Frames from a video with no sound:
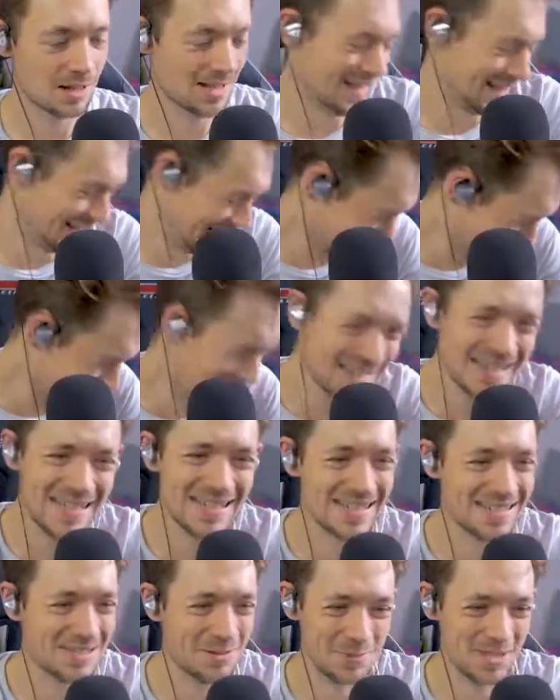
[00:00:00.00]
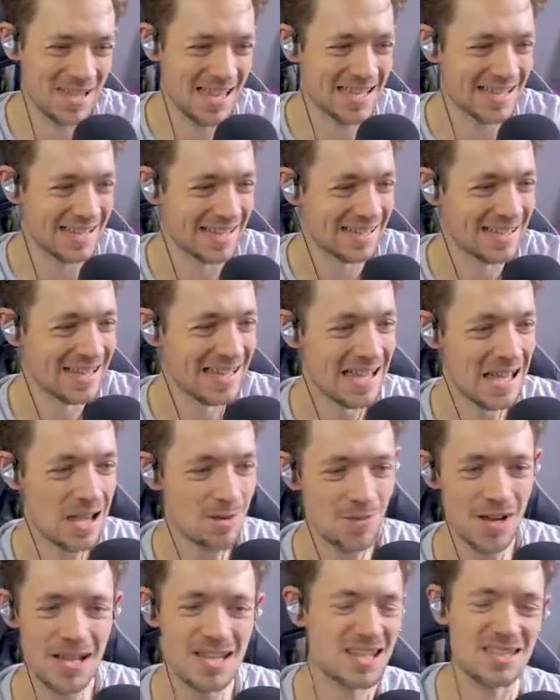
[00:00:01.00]
I need to stop saying it.
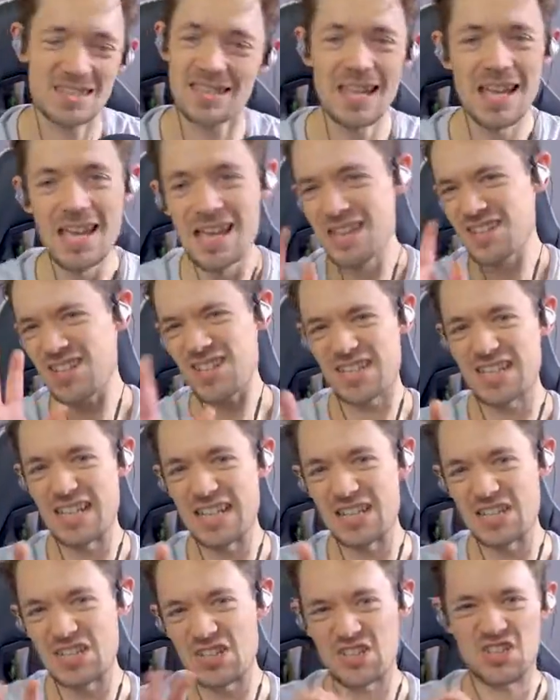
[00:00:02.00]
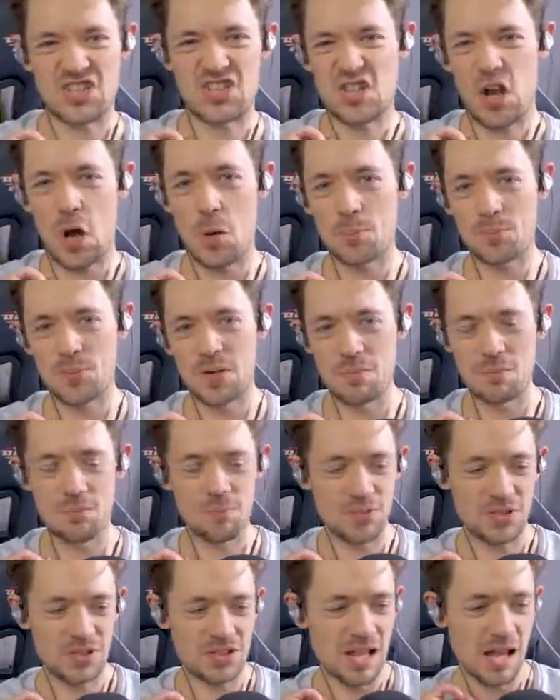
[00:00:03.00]
If I just just need to just stop
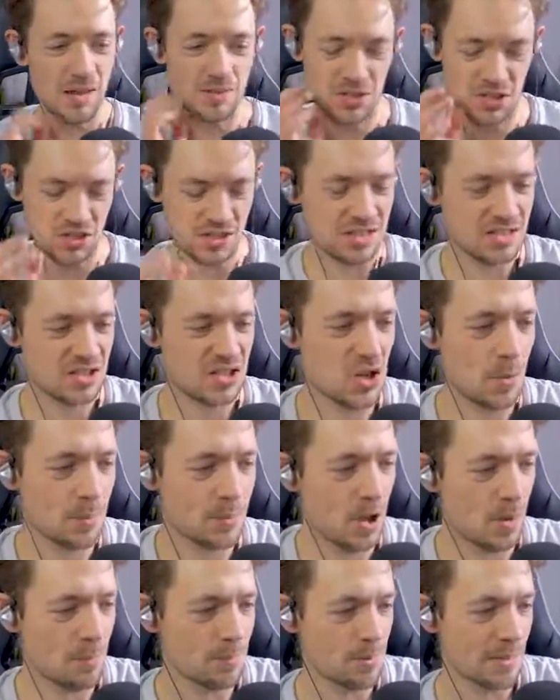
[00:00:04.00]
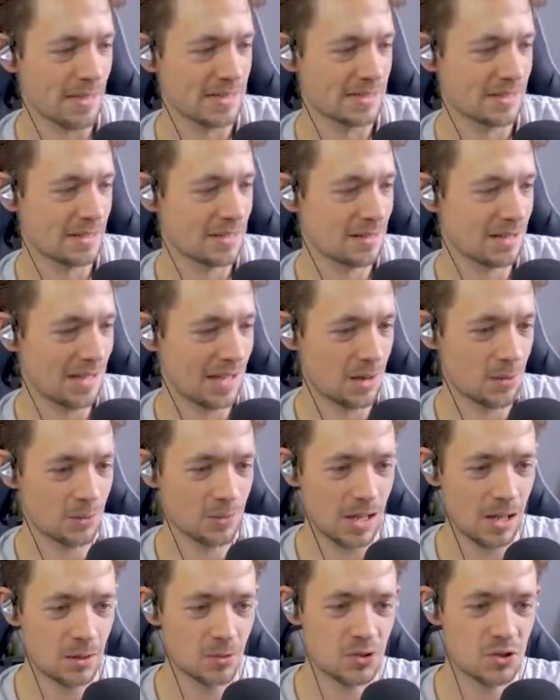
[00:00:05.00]
uh, just stop complimenting how
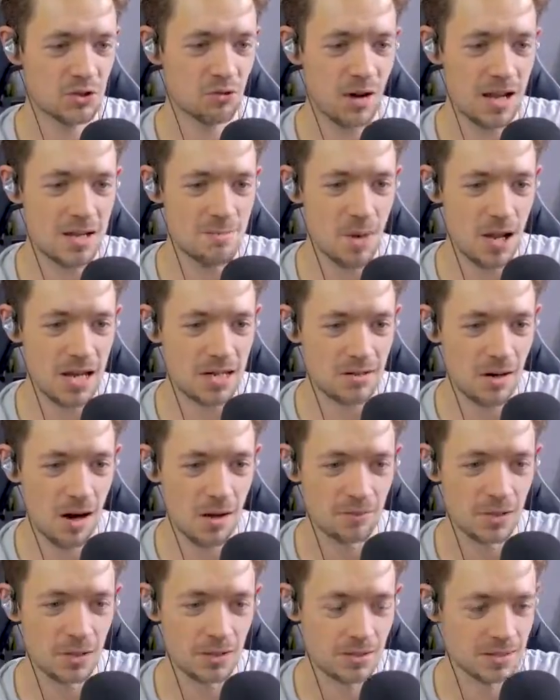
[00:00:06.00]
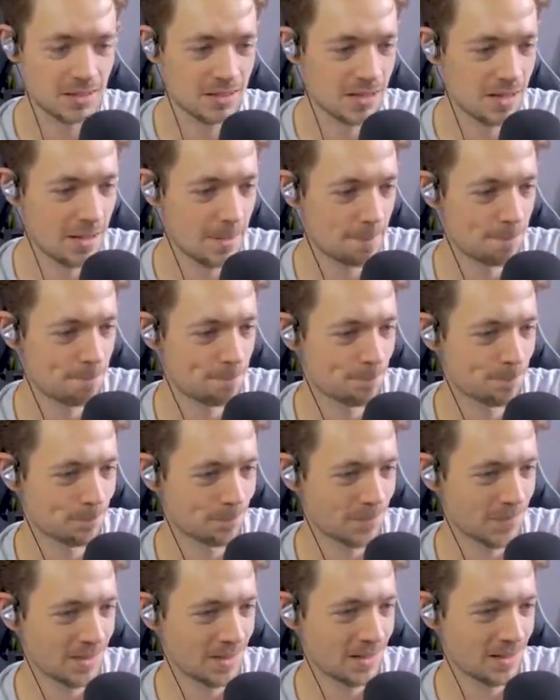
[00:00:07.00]
how great Minecraft looks.
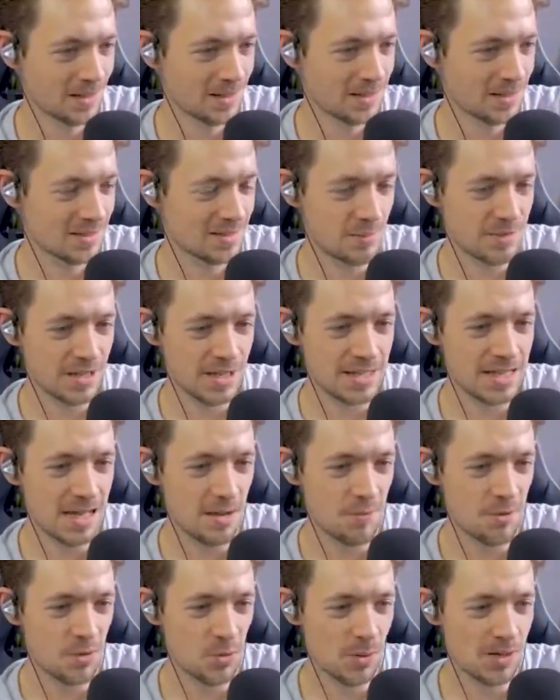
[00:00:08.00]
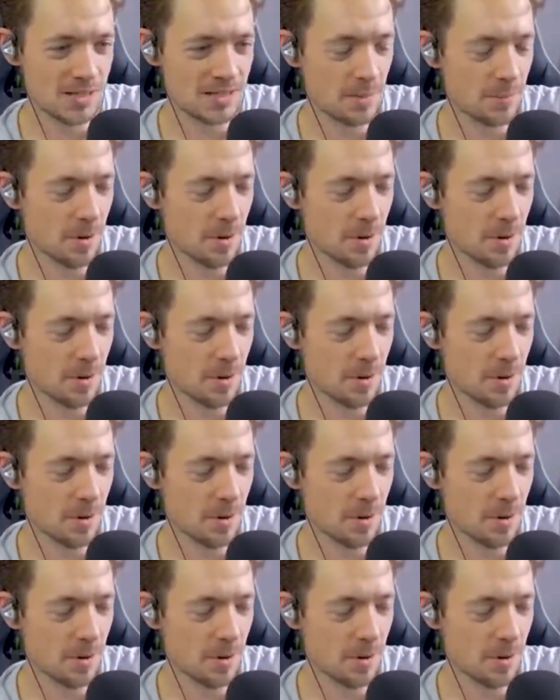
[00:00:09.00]
It's something I never thought I'd say.